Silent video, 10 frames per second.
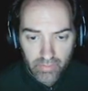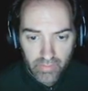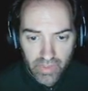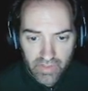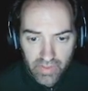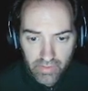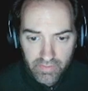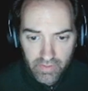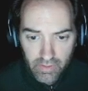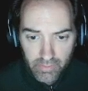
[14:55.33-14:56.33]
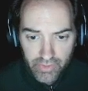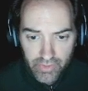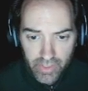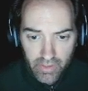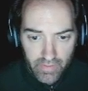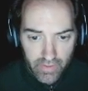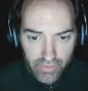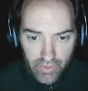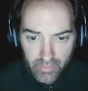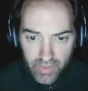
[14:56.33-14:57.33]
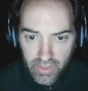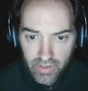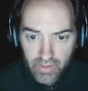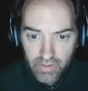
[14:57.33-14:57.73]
because that was a little bit trickier than it should have been.